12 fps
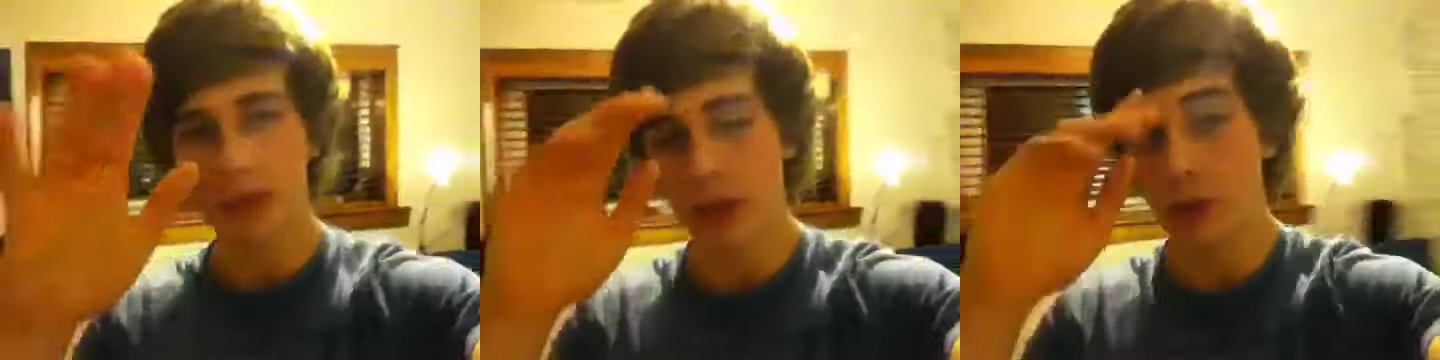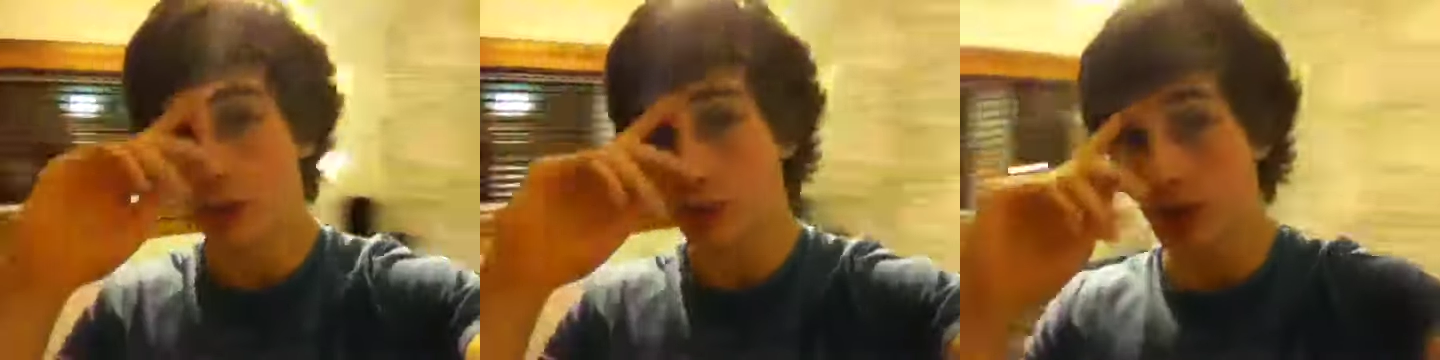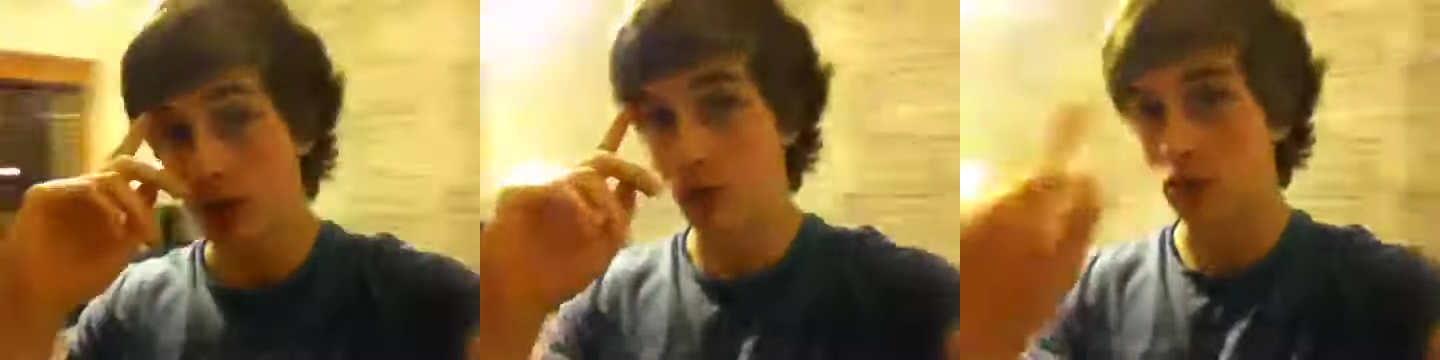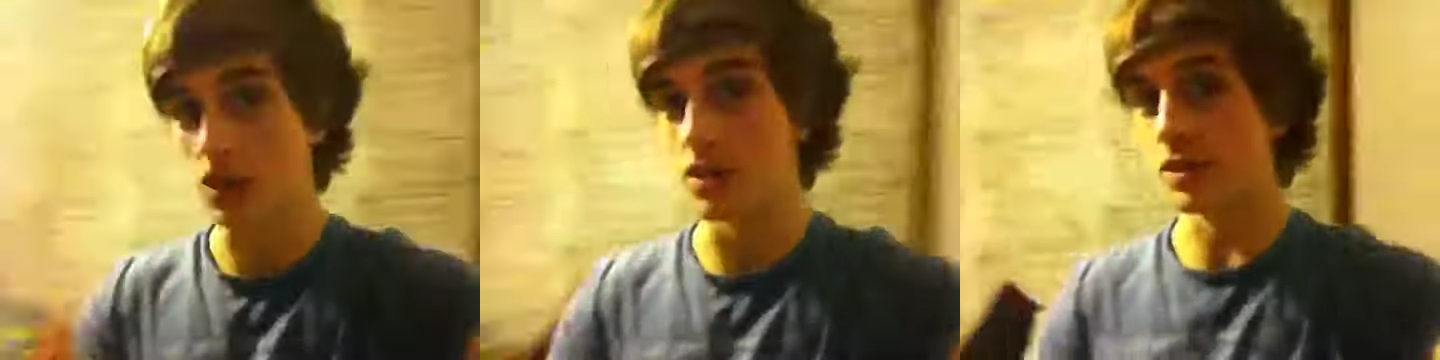Oh, brilliant.
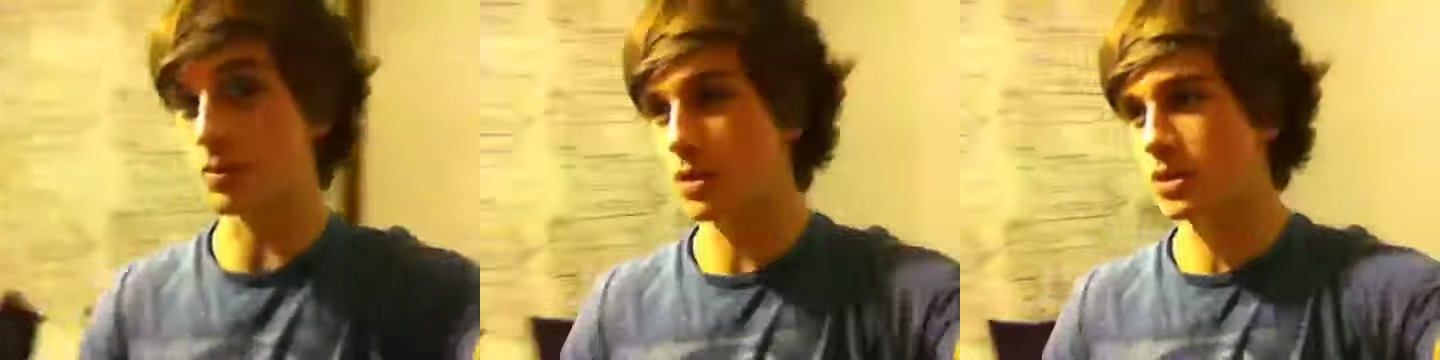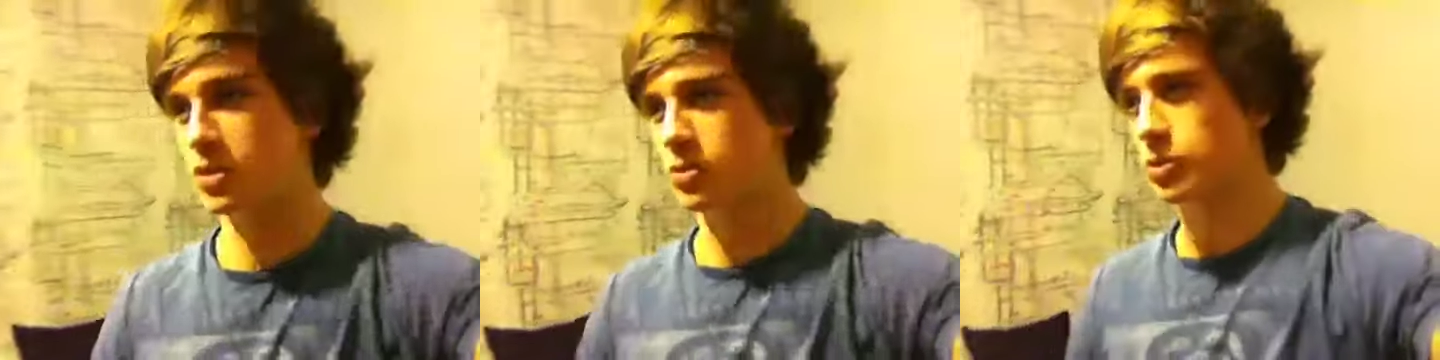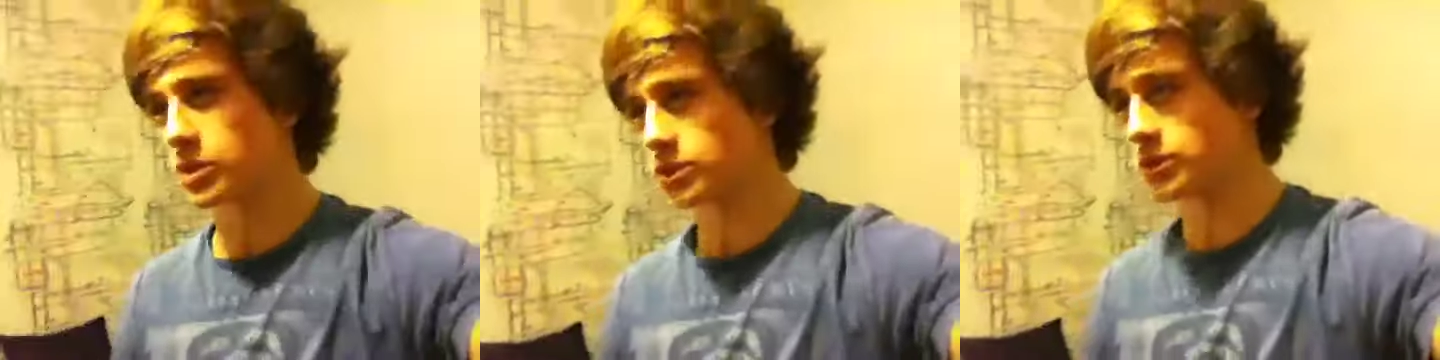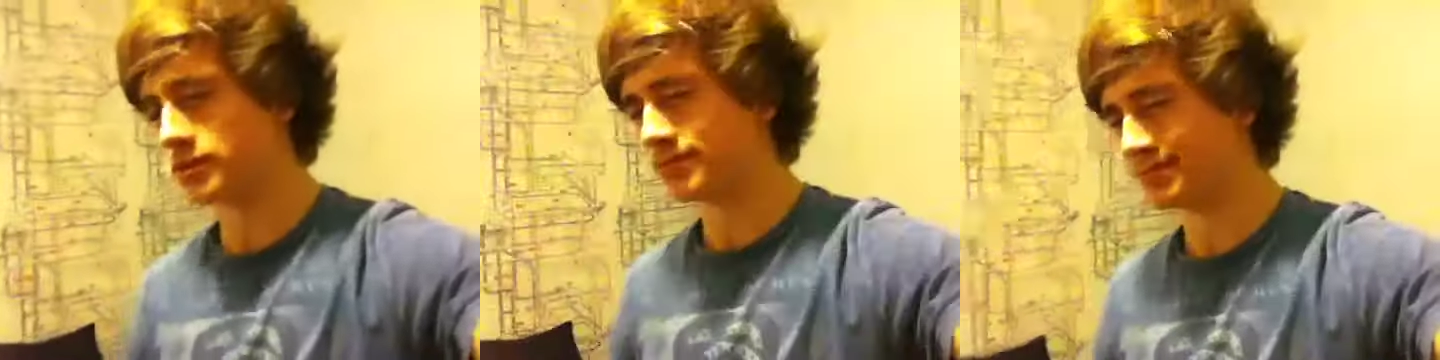Octavia Spencer
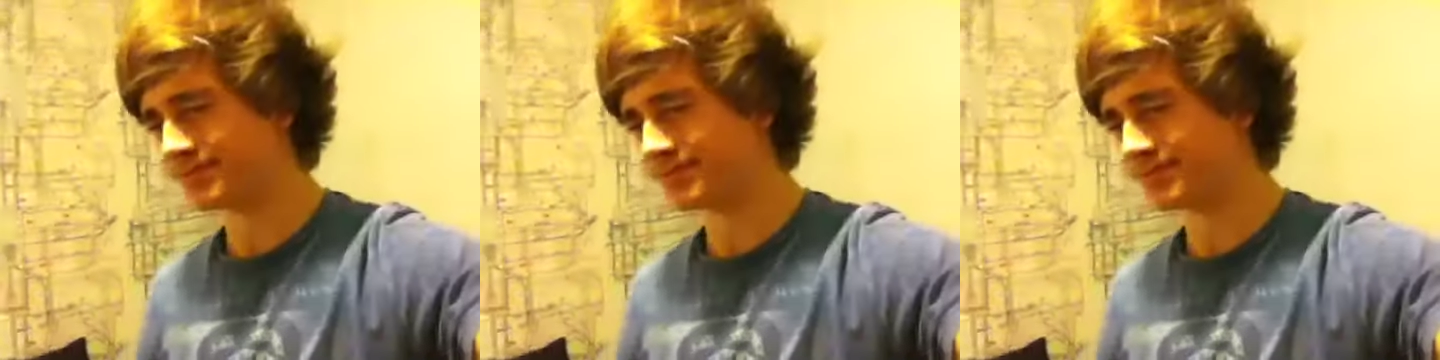won